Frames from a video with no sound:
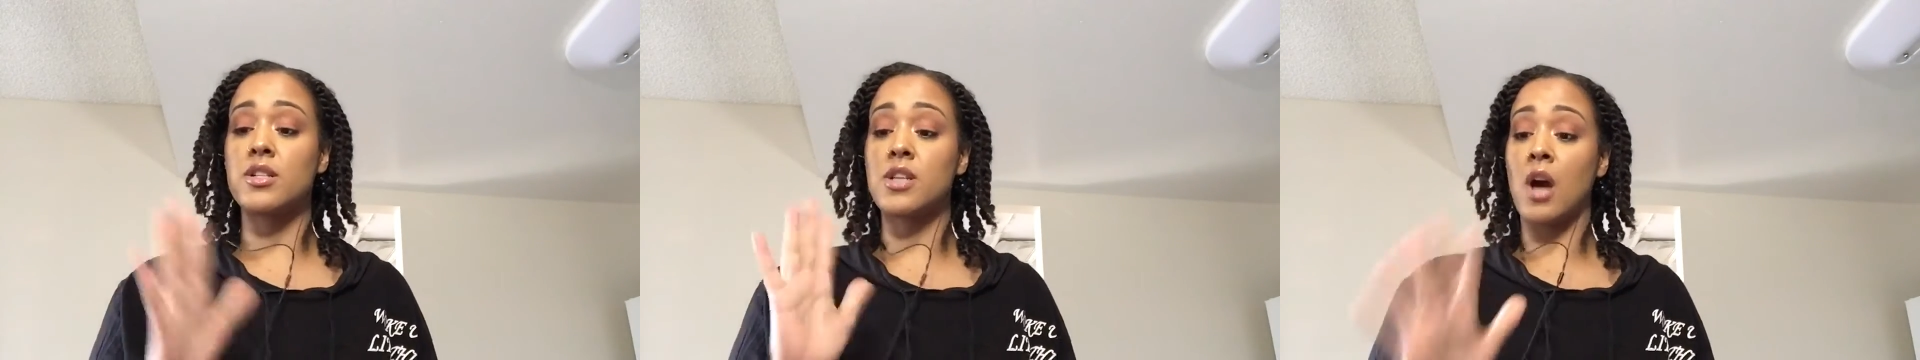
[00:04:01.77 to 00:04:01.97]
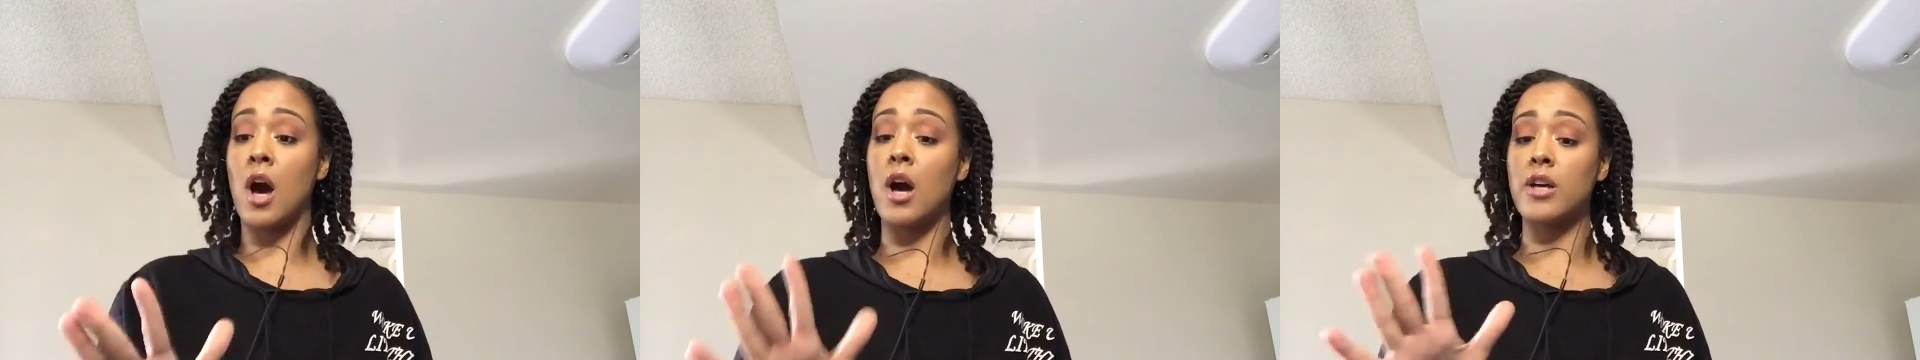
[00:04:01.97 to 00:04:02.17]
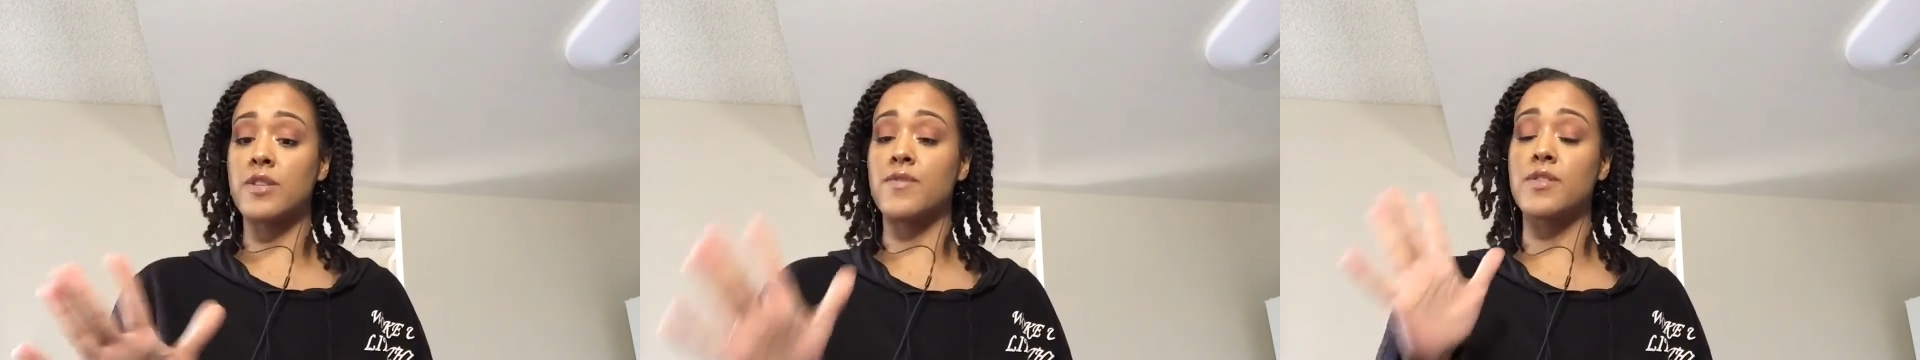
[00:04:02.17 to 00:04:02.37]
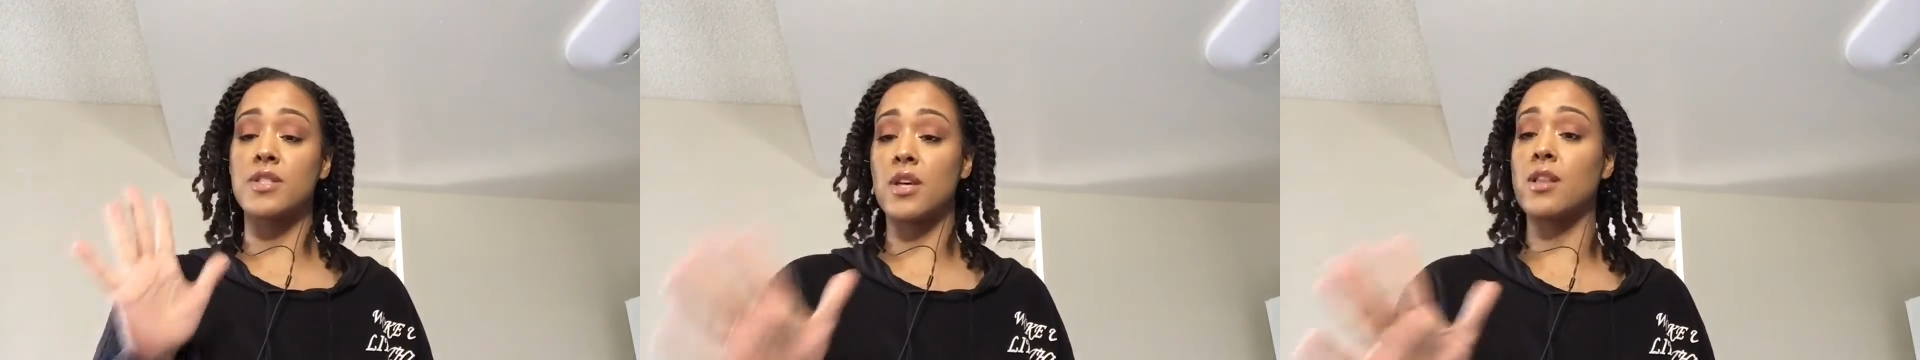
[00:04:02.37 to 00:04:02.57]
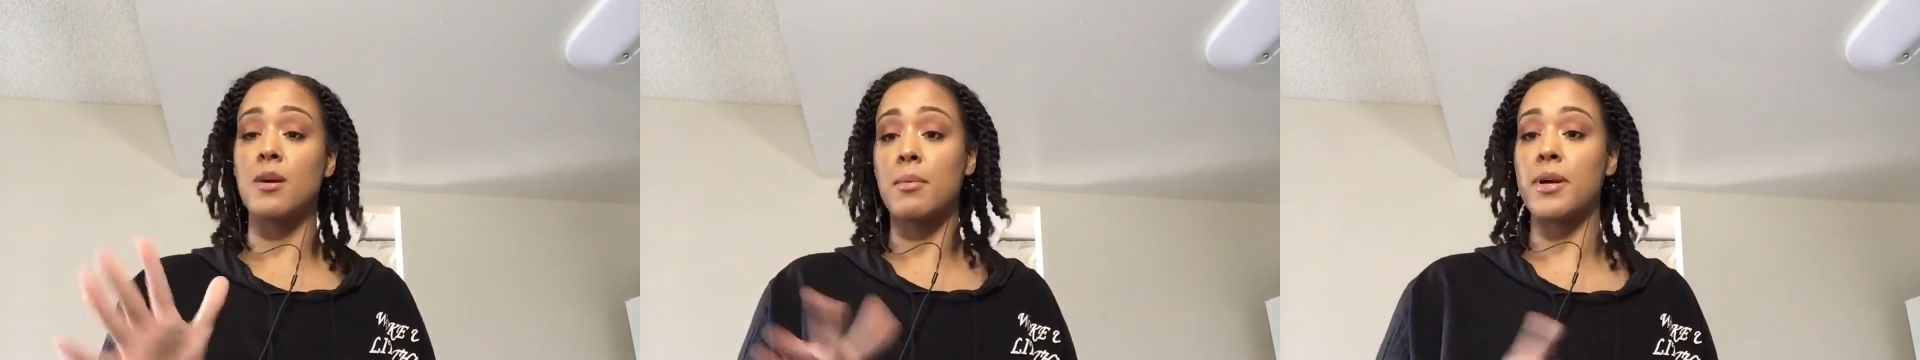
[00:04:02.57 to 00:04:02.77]
cause for
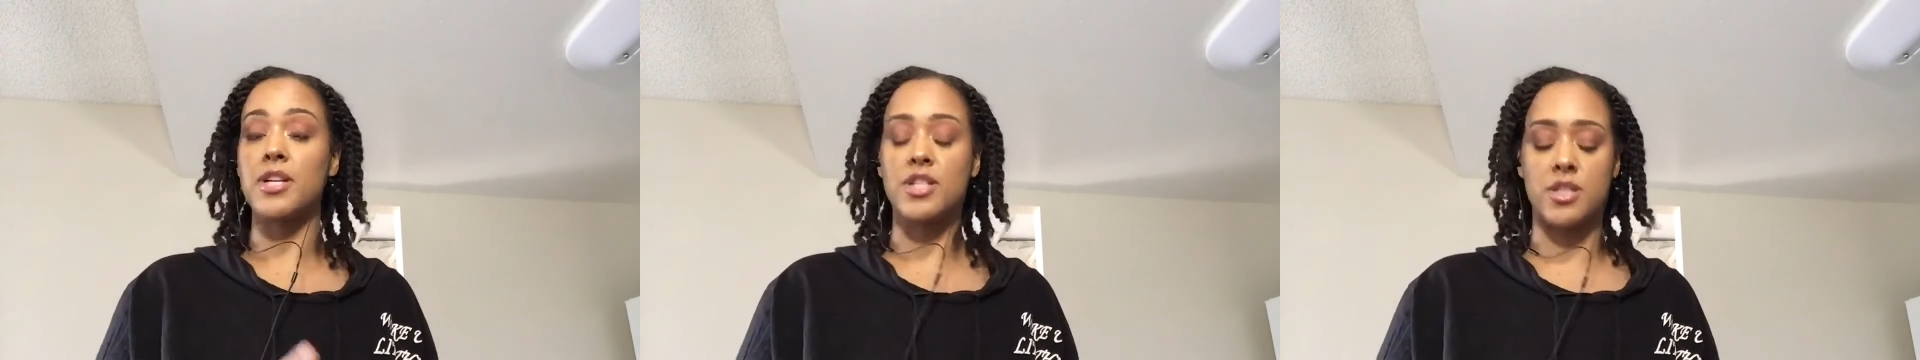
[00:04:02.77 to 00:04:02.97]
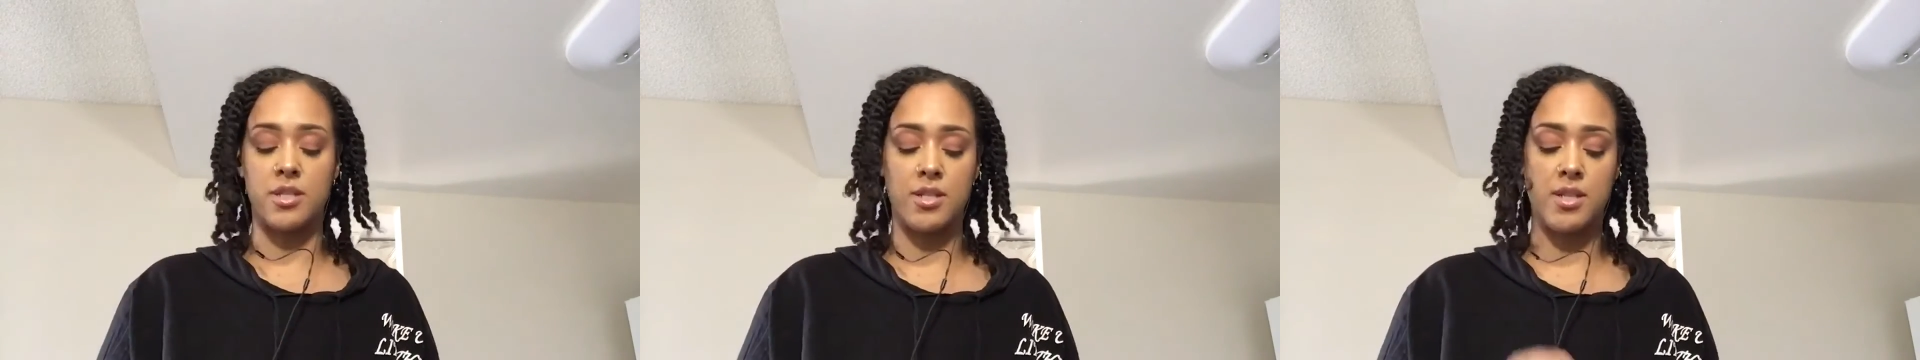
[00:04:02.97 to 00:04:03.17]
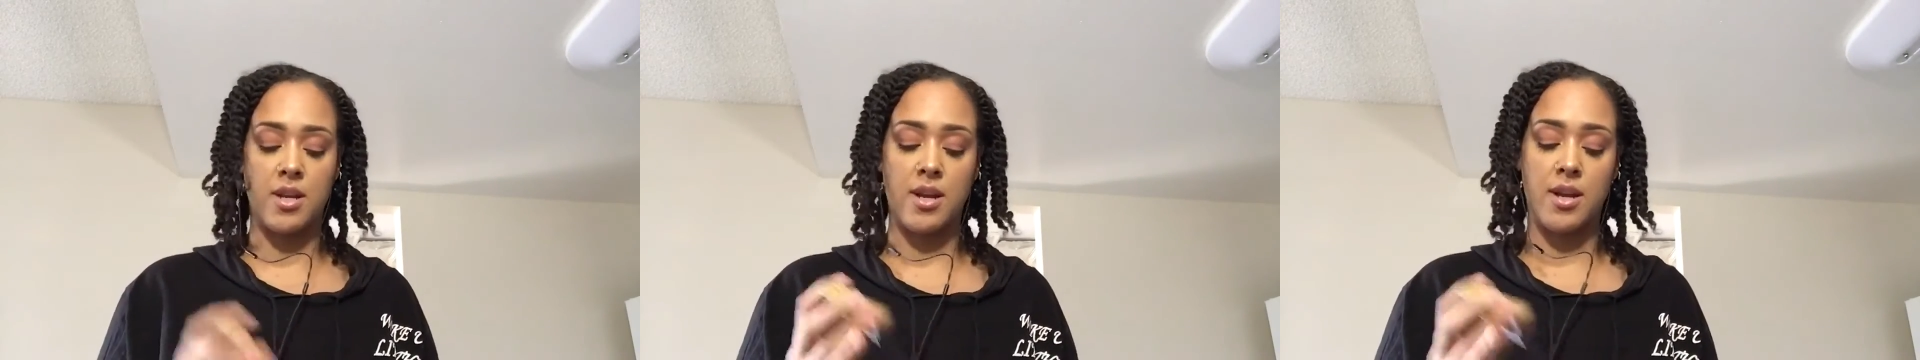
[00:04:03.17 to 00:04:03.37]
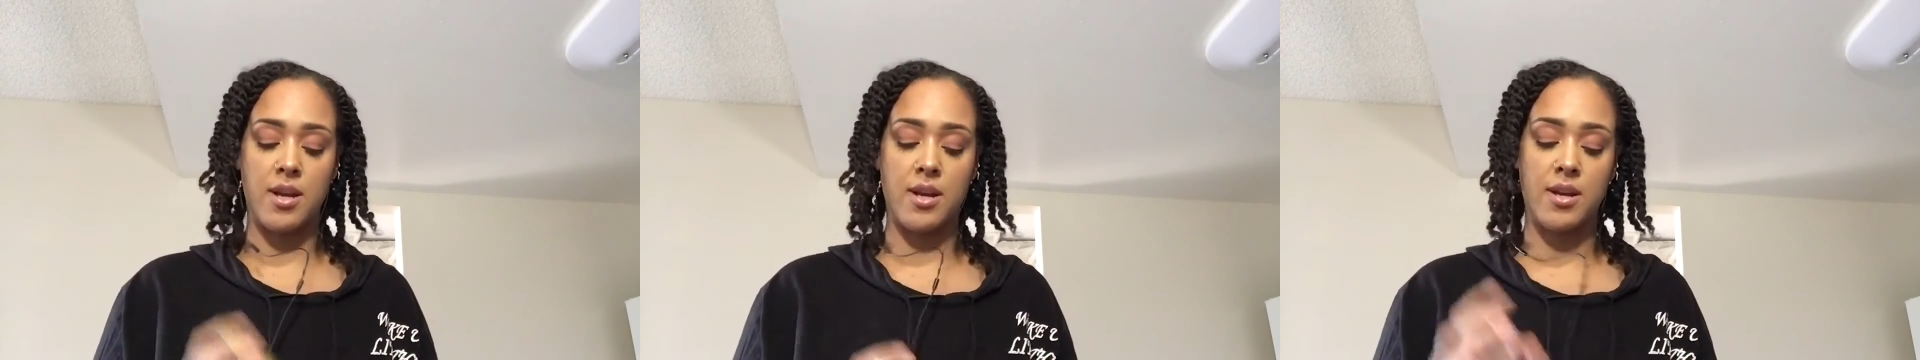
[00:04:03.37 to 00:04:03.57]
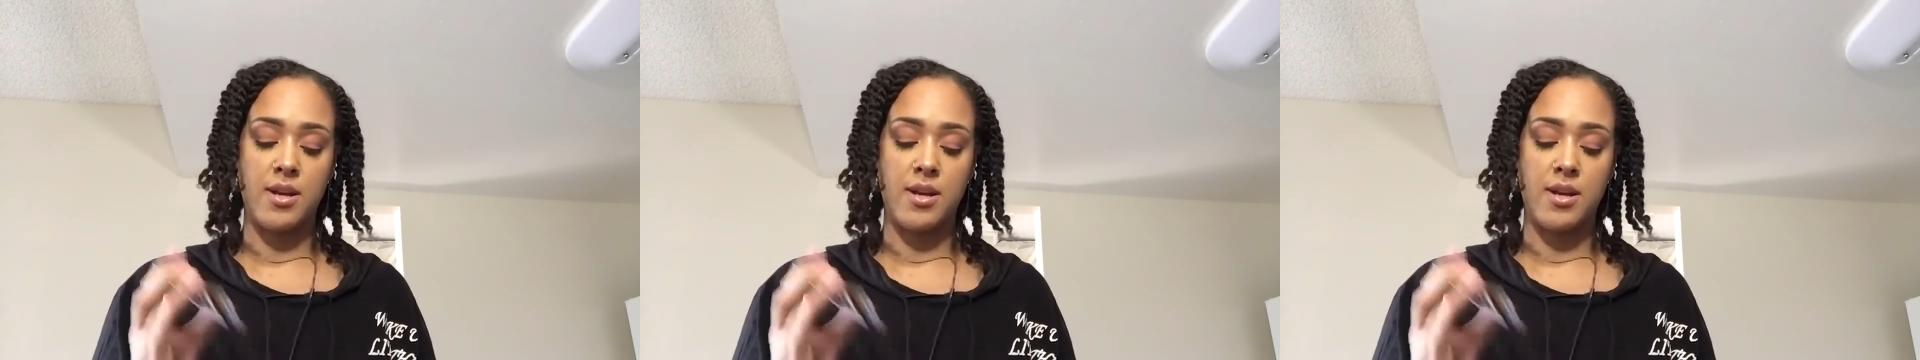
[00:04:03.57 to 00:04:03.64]
celebration today